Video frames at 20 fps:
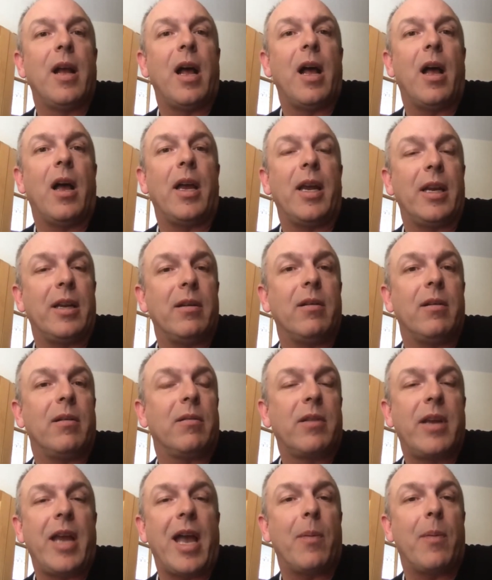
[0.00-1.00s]
uh, in
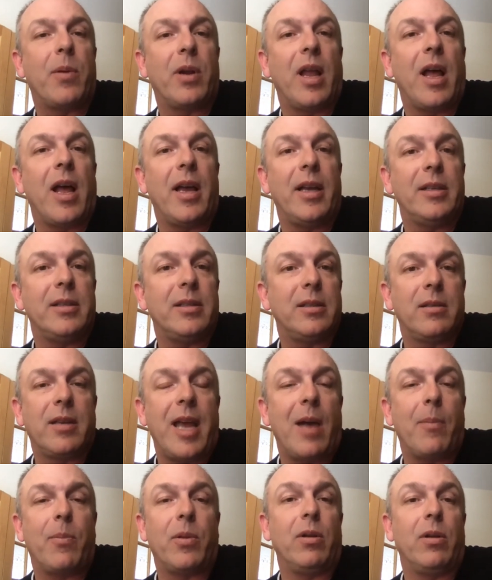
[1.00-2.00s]
capitalized,
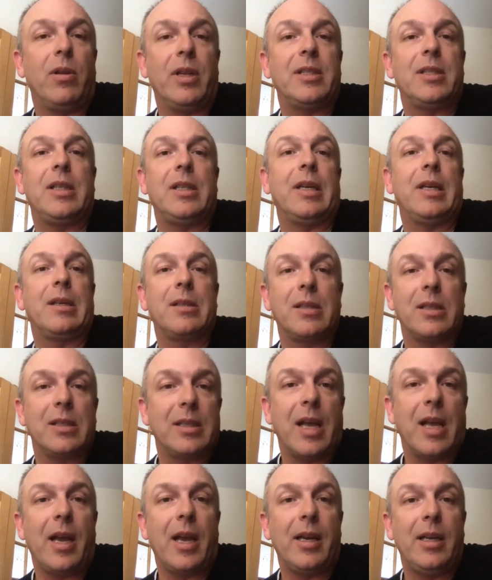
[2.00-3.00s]
capitalistic
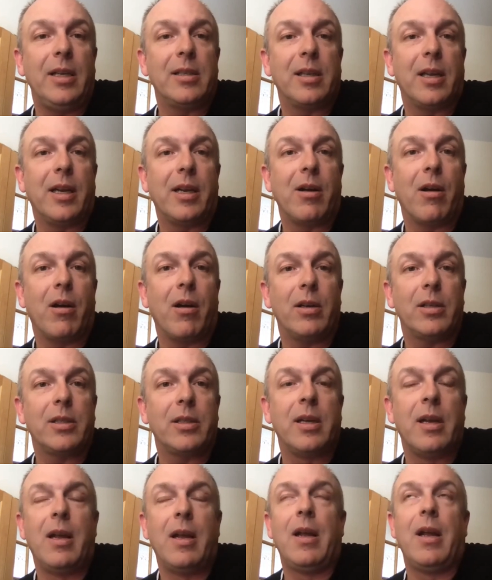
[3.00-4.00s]
societies like
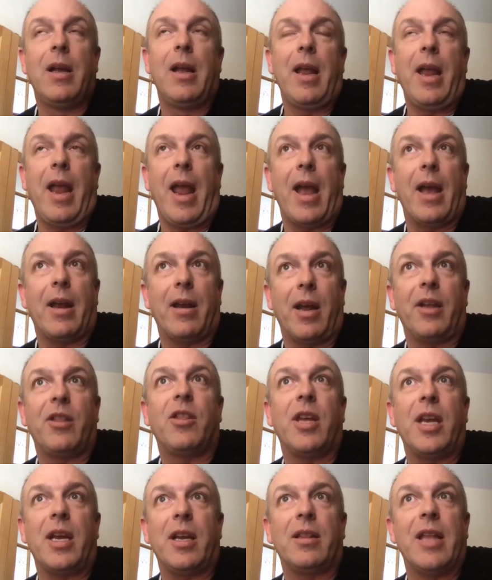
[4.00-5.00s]
ours. And I
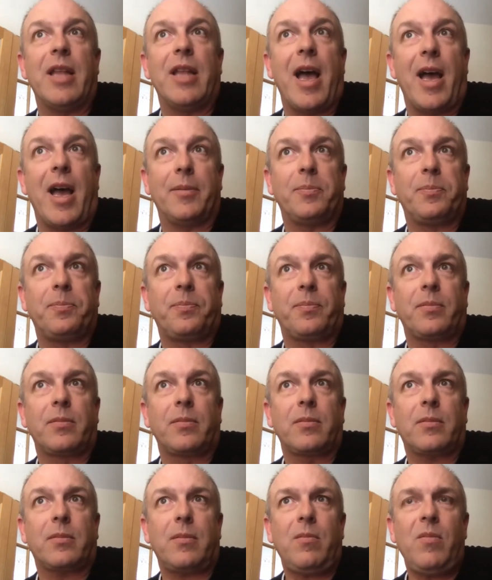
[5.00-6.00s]
think that
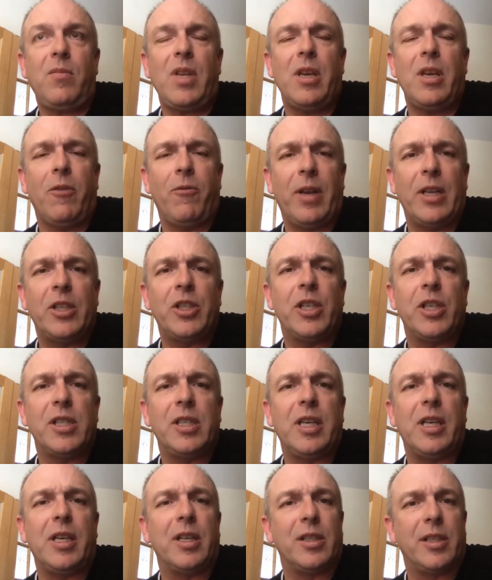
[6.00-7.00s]

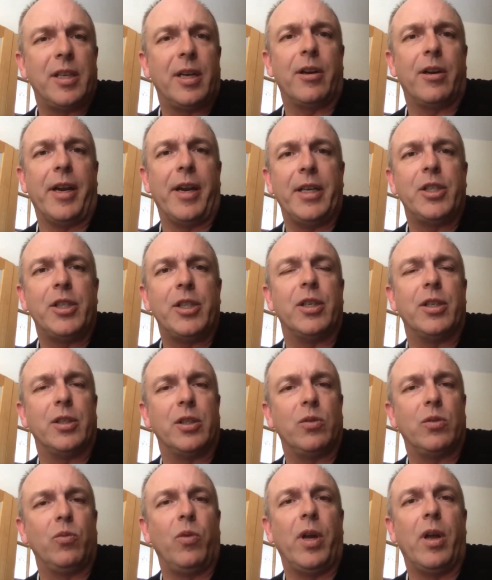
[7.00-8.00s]
efficiency
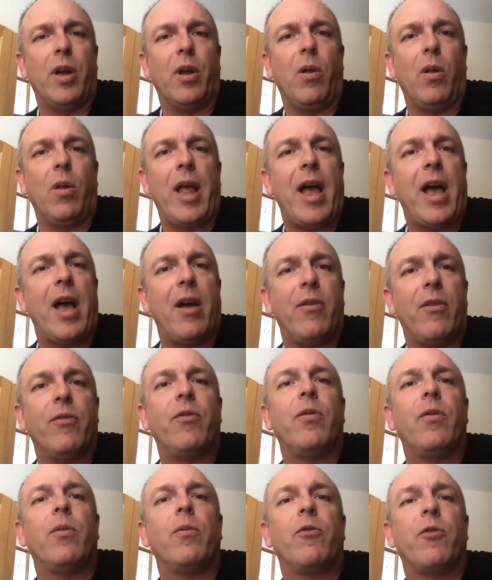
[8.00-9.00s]
considerations will have
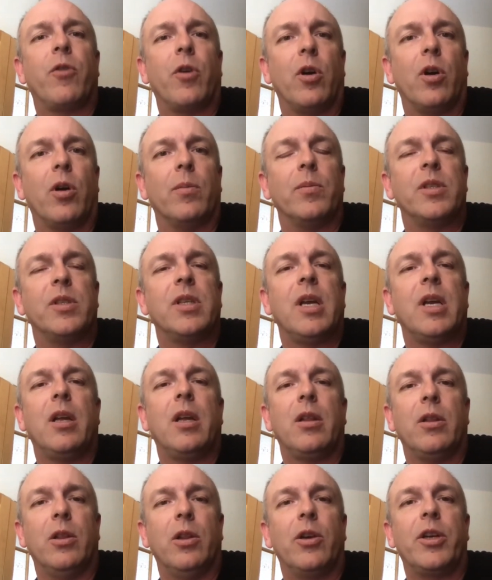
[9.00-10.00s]
firms
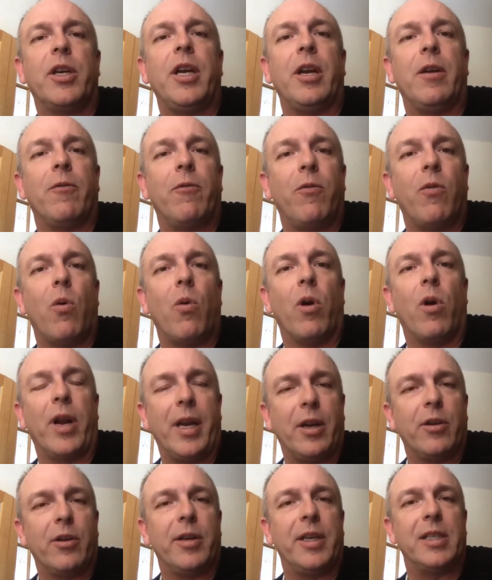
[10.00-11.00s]
looking for
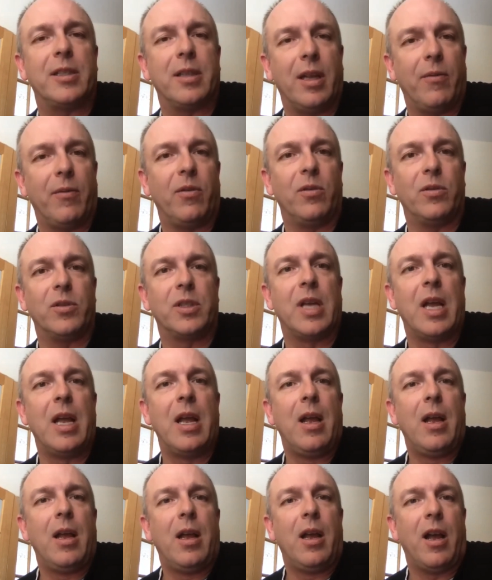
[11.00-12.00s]
increased levels
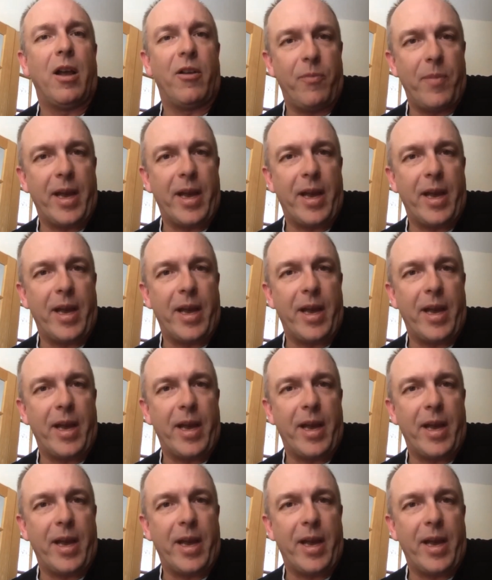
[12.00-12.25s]
of